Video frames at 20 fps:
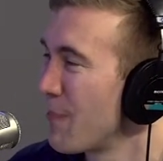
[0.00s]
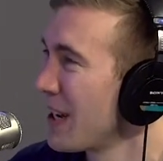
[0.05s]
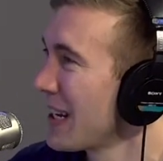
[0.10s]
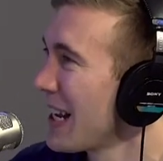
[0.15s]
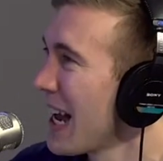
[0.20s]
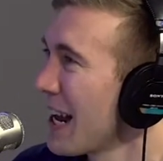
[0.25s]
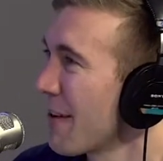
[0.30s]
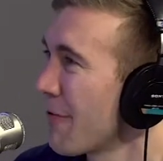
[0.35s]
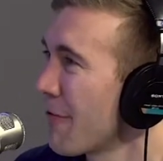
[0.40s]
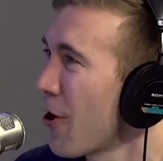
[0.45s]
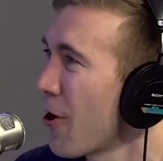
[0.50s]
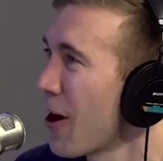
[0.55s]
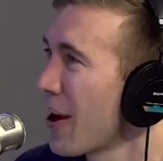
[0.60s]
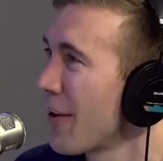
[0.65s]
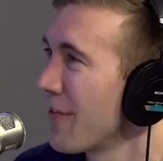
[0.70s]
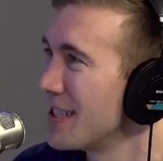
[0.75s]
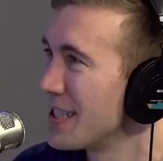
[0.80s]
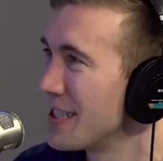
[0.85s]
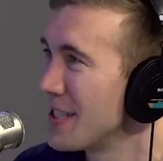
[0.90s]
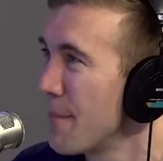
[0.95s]
kind of thought
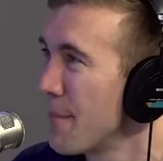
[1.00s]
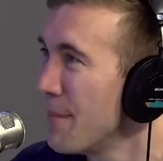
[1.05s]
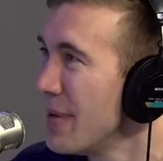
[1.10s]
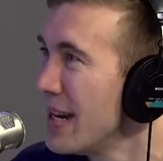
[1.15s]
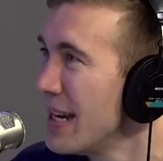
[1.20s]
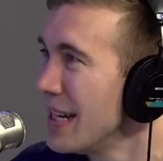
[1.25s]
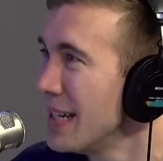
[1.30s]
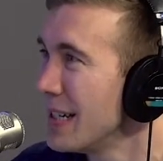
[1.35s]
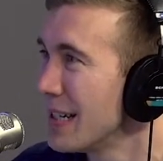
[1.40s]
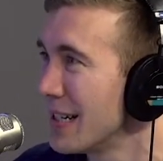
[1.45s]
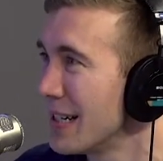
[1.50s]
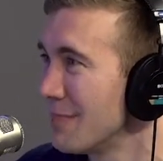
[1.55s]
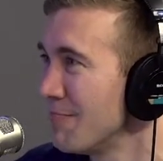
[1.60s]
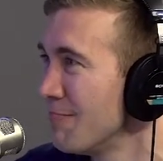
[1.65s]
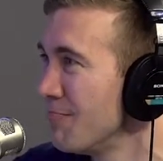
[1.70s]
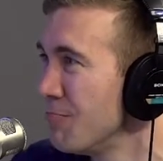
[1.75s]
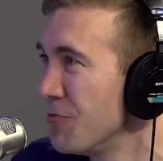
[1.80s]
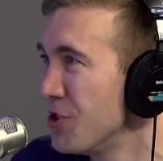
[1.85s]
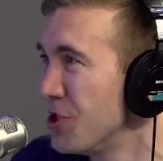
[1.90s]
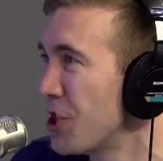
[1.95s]
of as the media
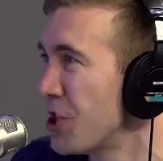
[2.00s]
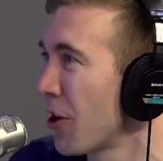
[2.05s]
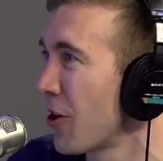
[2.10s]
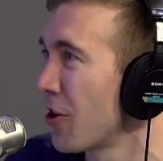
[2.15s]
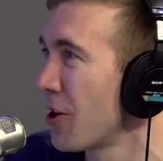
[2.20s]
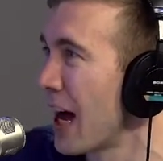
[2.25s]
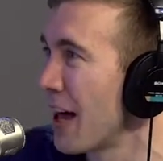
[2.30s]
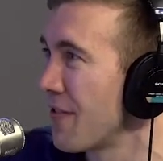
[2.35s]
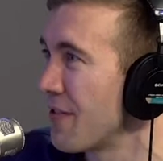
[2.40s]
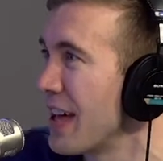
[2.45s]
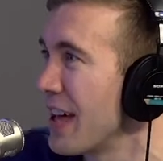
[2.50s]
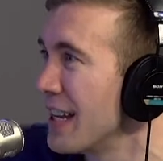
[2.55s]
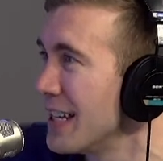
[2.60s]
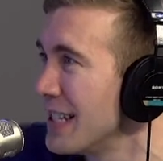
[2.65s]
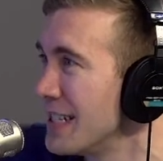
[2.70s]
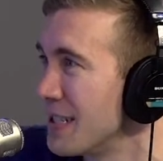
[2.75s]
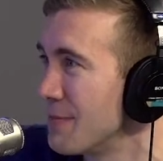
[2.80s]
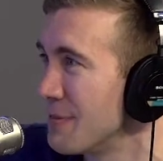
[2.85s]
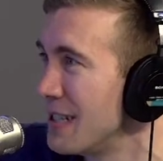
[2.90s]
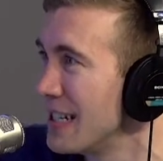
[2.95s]
juggernaut that
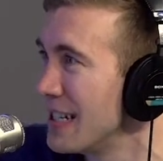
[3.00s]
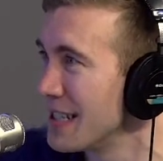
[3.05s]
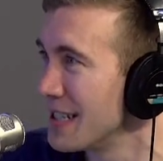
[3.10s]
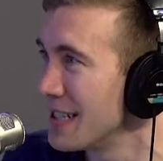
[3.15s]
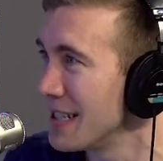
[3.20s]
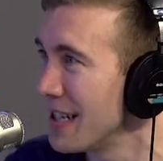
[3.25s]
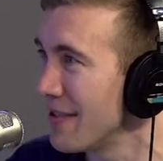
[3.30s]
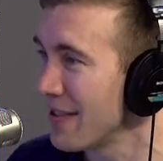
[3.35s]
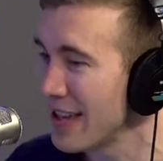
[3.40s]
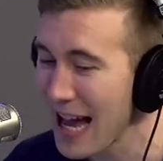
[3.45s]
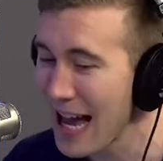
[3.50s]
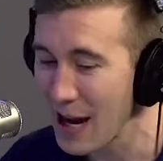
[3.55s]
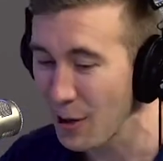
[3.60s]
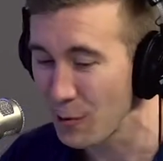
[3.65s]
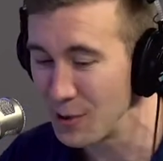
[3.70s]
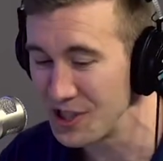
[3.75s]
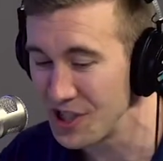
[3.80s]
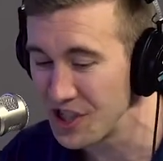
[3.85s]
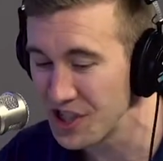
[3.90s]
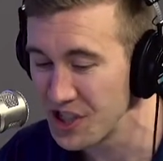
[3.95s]
is Disney, the
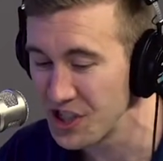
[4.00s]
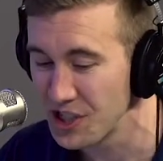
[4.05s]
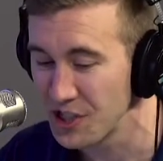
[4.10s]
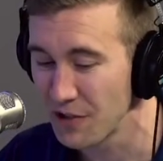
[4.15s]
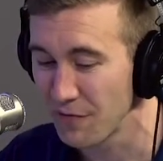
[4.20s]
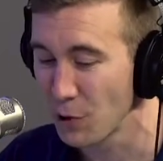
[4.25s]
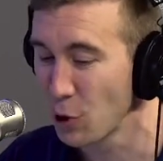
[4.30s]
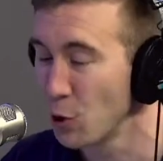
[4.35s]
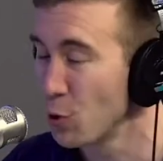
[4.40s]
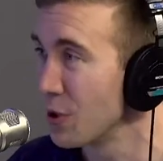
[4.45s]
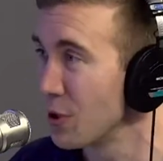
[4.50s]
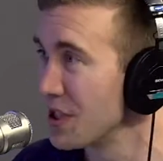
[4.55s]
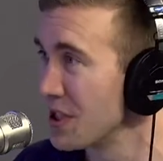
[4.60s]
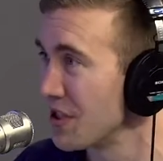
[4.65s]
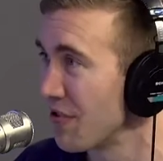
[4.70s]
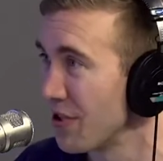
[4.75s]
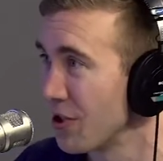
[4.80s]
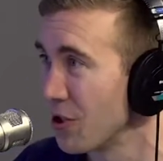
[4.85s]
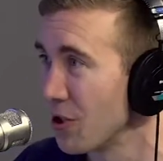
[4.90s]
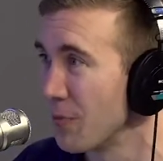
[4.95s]
acquisitions of
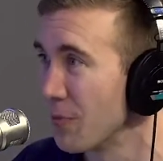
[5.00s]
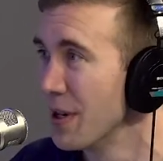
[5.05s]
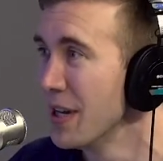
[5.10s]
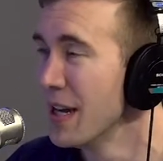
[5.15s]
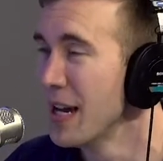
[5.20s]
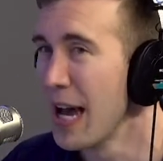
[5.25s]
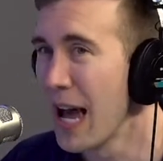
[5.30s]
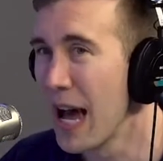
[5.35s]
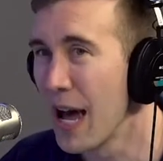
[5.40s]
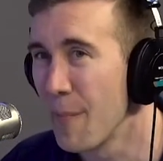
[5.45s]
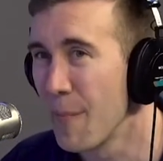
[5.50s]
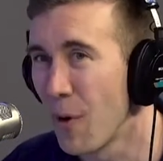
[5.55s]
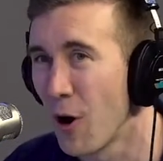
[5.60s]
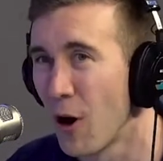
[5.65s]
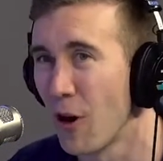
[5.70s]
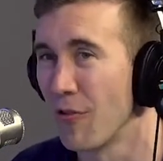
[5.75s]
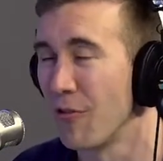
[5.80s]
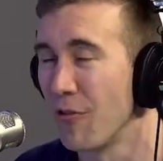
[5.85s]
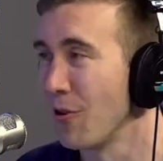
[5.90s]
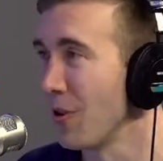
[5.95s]
Lucasfilm and
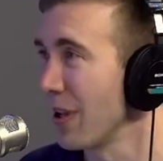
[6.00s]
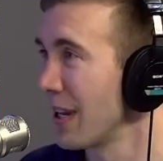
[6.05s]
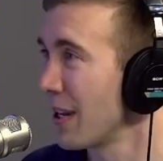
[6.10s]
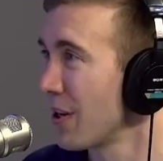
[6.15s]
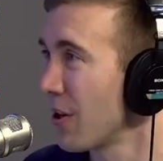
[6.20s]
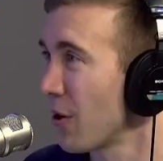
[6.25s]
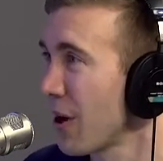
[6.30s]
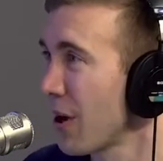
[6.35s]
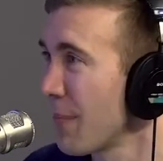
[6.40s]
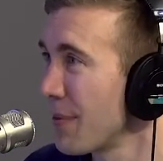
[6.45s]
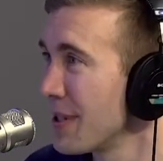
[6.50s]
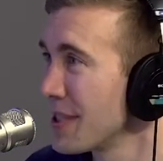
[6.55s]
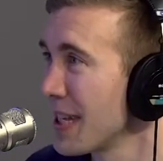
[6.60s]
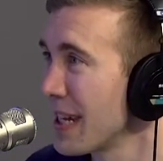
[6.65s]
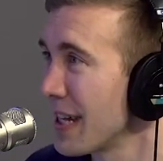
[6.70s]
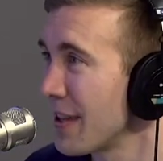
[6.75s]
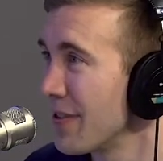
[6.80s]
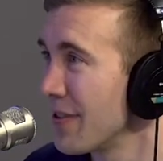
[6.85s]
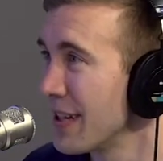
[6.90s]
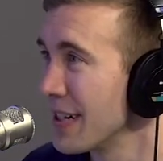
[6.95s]
Marvel and, you know, companies
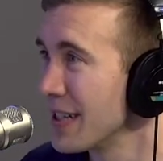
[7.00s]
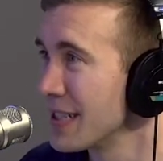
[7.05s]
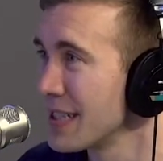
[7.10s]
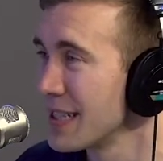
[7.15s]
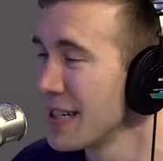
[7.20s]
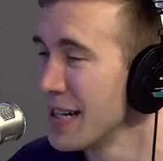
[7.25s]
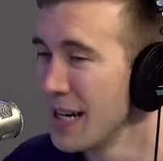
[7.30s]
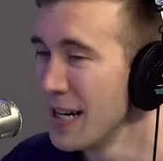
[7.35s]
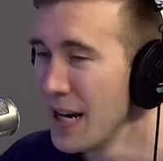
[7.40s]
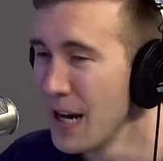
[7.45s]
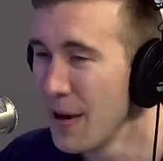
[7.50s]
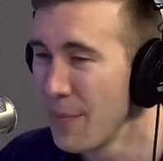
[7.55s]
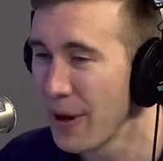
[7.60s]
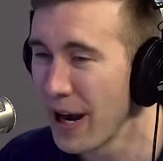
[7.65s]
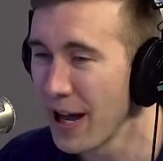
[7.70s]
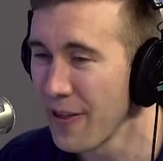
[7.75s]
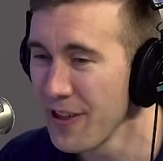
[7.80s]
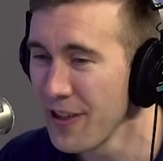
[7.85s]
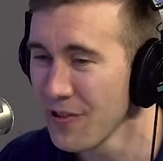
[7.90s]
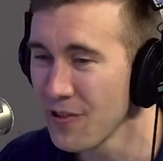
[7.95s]
like this.
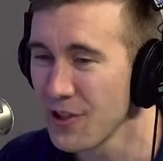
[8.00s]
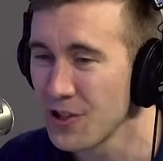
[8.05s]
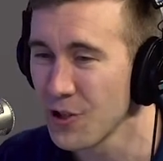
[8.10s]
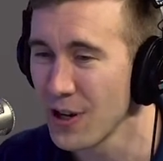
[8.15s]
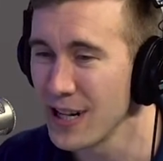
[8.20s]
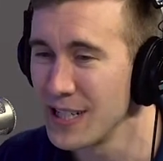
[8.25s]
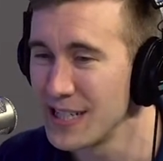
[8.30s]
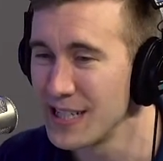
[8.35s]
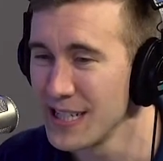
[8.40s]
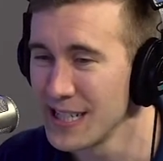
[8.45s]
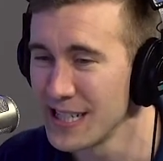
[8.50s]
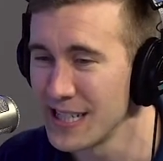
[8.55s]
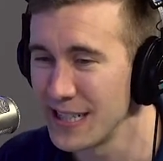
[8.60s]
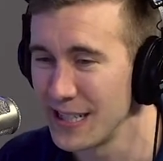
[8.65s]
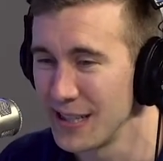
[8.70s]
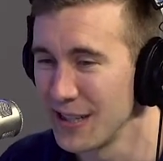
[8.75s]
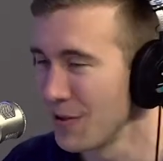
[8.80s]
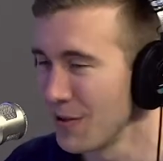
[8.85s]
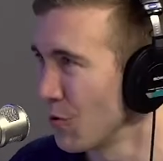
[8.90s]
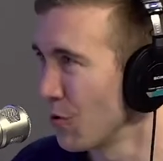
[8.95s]
But I think the
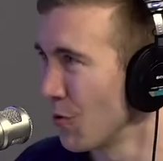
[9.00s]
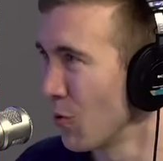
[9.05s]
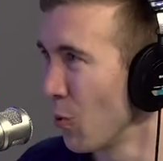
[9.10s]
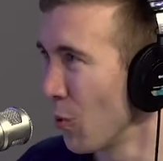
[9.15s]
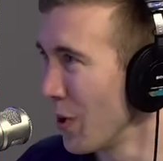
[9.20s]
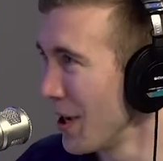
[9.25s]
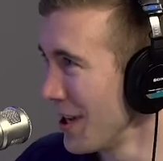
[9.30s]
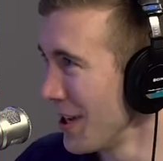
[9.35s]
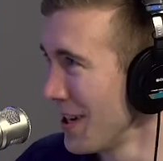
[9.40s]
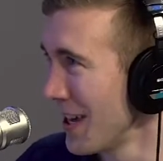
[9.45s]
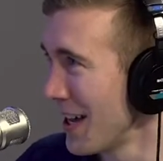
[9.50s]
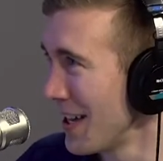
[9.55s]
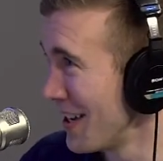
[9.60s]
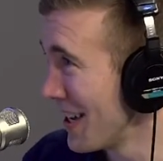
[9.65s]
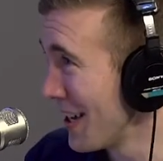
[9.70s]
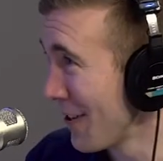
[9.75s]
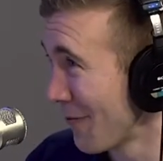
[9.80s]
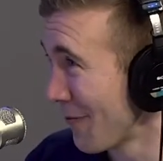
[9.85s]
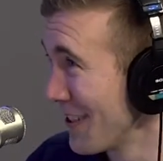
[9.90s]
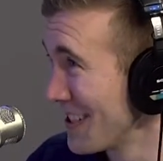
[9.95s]
transition, when and
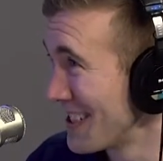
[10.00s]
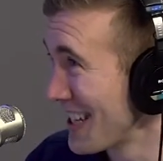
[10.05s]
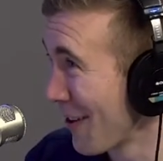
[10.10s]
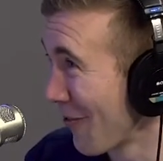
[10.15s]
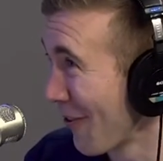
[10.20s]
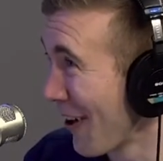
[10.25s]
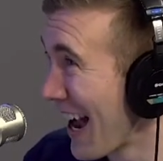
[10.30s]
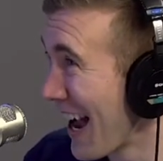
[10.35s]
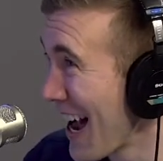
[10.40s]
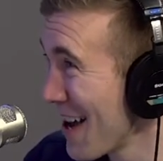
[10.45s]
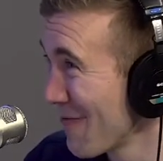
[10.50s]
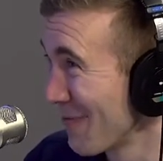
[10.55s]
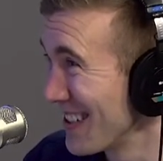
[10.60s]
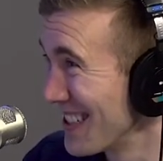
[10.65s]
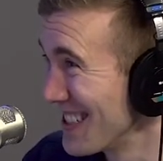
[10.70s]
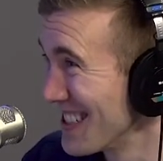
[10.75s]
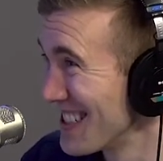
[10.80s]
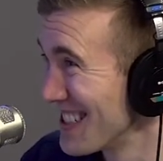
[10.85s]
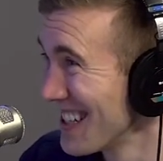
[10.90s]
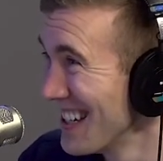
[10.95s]
if this ever
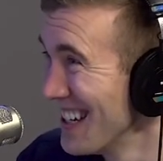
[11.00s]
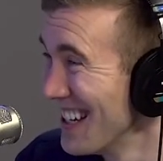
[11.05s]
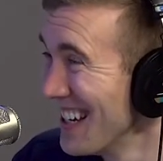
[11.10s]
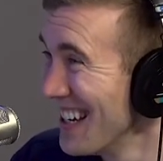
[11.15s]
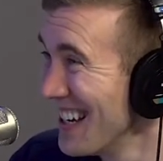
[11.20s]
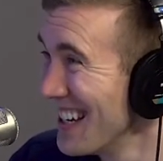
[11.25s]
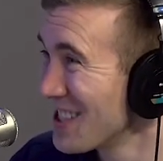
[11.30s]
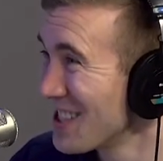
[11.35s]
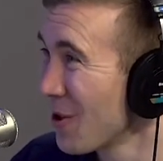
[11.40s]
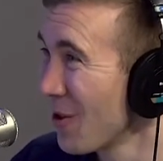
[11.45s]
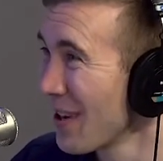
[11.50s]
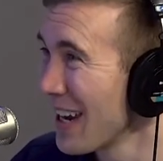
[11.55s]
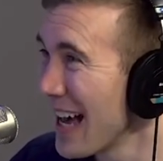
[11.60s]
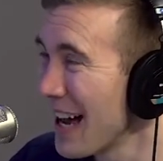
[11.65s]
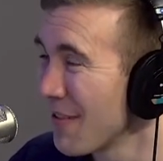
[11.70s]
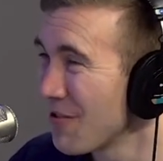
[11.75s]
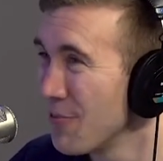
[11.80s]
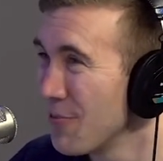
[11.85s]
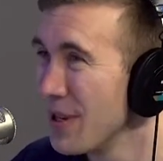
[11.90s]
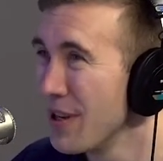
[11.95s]
happens, is going to
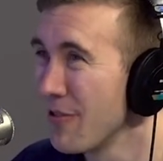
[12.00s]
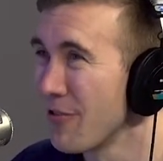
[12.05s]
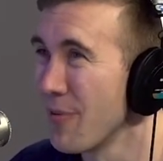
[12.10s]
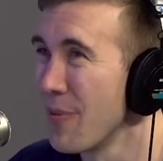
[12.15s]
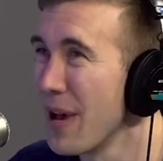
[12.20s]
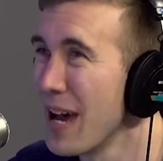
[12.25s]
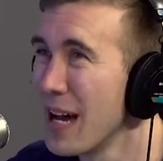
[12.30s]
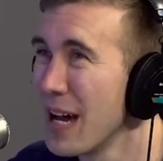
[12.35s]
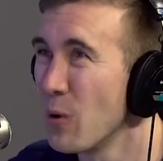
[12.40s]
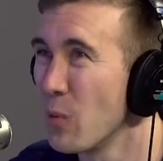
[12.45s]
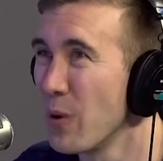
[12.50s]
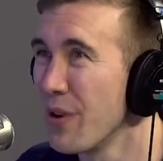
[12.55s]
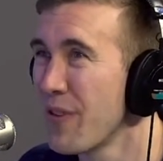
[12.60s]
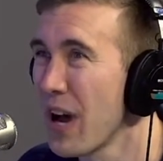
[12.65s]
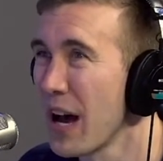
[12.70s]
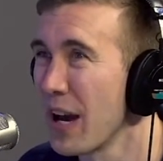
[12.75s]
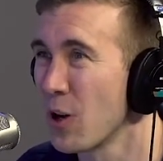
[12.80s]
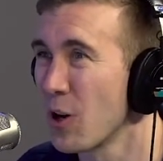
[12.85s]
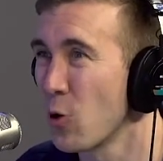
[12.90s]
have to be from, hey, we've got a